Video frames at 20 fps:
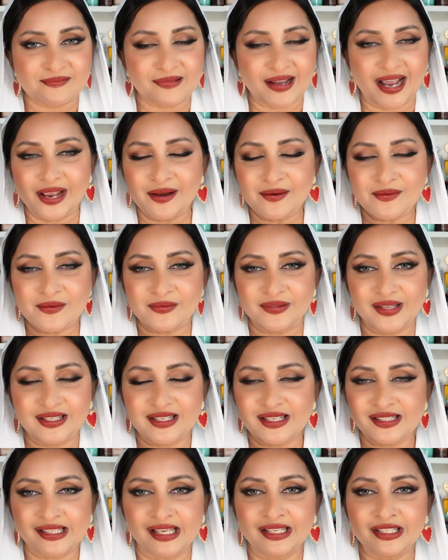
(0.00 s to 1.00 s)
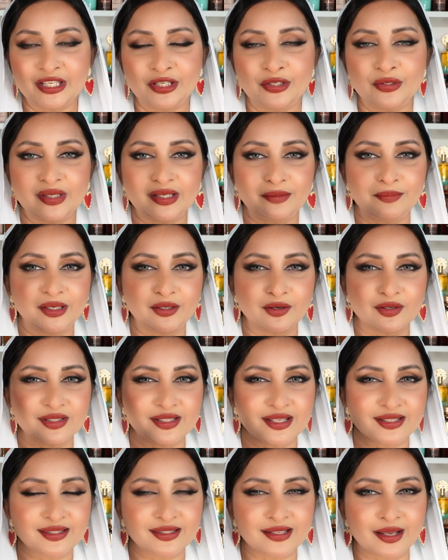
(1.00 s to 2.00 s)
I don't know, they discontinued it because
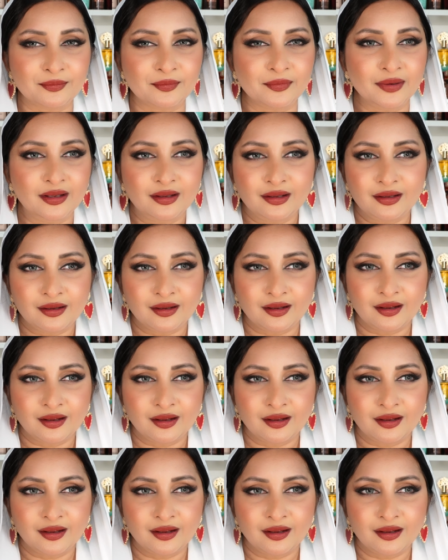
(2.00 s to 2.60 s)
there's some